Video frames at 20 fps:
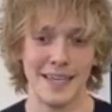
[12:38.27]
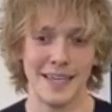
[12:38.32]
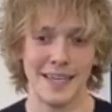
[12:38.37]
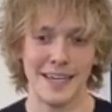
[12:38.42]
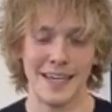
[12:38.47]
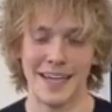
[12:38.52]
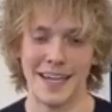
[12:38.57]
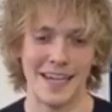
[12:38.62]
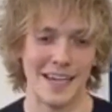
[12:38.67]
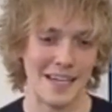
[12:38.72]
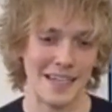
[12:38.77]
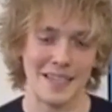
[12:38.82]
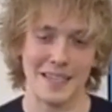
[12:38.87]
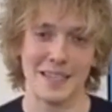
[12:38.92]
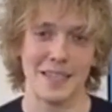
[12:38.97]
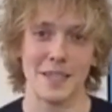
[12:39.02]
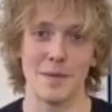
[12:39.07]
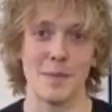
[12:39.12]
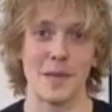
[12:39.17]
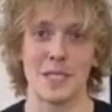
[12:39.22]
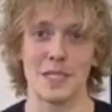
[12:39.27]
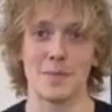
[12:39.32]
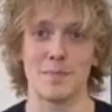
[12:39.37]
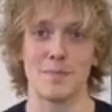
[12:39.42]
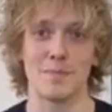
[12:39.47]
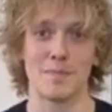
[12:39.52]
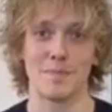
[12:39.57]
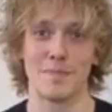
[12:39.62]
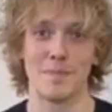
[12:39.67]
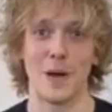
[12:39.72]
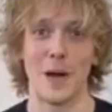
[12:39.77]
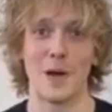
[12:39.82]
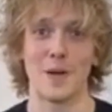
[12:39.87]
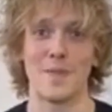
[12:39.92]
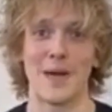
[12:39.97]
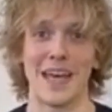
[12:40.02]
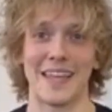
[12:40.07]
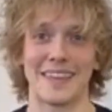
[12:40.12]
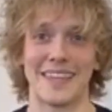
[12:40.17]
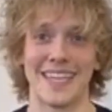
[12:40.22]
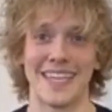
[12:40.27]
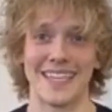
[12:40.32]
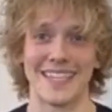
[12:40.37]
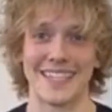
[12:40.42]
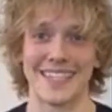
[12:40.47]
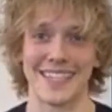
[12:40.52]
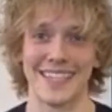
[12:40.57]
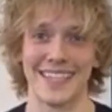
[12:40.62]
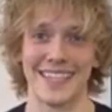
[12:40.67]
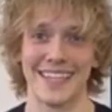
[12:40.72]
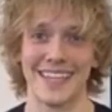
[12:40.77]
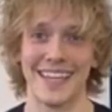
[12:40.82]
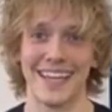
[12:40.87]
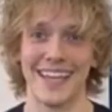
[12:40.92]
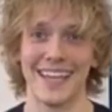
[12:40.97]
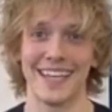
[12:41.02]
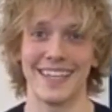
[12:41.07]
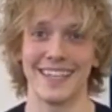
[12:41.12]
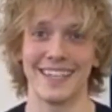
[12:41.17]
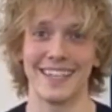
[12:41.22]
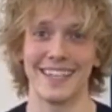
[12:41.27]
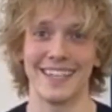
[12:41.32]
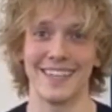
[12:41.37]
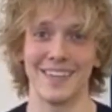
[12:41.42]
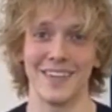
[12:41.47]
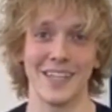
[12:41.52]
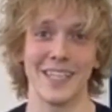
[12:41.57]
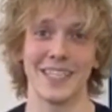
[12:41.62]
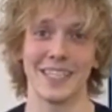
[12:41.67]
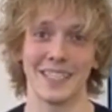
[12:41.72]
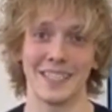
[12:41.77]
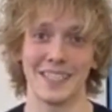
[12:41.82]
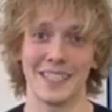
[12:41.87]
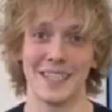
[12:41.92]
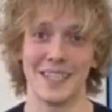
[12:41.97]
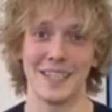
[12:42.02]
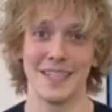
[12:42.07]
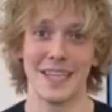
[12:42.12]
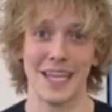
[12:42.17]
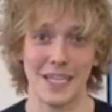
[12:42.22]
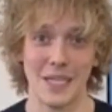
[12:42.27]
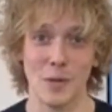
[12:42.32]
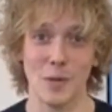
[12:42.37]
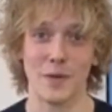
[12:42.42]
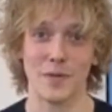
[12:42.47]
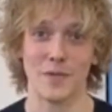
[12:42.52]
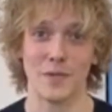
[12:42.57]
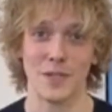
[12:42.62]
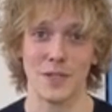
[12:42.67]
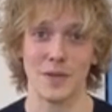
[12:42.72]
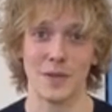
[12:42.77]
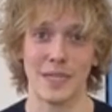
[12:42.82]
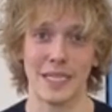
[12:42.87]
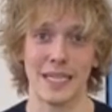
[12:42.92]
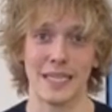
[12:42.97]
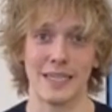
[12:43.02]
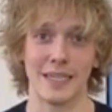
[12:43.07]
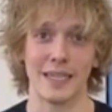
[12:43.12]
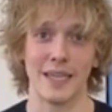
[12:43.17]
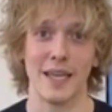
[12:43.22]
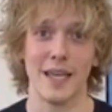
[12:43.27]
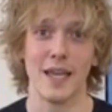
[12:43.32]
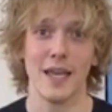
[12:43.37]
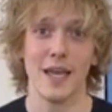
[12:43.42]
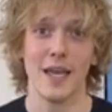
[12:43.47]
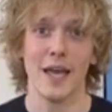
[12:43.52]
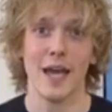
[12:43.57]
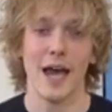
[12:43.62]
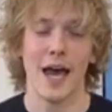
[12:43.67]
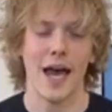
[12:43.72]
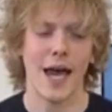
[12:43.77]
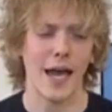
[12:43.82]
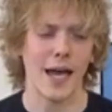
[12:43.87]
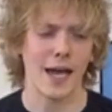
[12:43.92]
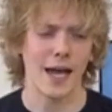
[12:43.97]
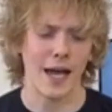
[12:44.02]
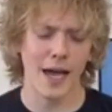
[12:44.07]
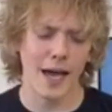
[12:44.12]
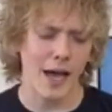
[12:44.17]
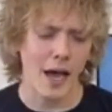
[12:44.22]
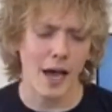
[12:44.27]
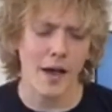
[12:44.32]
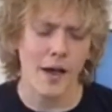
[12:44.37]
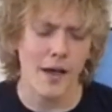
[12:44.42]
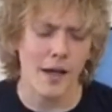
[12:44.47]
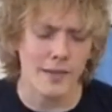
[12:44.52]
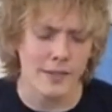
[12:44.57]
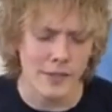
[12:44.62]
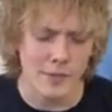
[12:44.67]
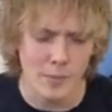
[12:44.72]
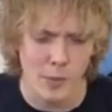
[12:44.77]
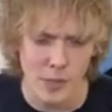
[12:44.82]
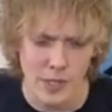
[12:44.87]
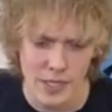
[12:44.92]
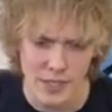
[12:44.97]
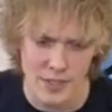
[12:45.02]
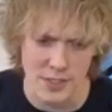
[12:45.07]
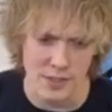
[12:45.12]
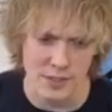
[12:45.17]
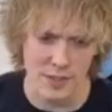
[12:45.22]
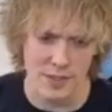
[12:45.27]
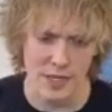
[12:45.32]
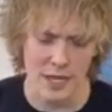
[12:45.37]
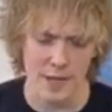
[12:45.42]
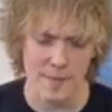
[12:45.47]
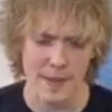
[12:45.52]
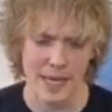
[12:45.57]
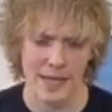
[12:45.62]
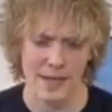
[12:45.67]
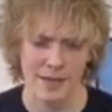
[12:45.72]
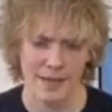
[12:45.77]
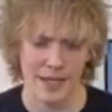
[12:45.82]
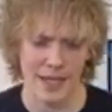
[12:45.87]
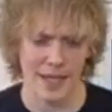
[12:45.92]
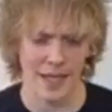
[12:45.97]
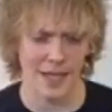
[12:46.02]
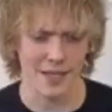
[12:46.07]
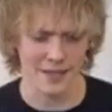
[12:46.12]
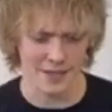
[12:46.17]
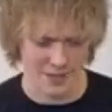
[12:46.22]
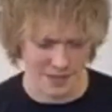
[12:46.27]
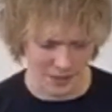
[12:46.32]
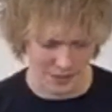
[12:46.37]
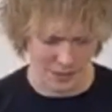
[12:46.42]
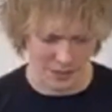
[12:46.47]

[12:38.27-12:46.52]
the best part about this. And really, thank you all for tuning in. A little more history about Took the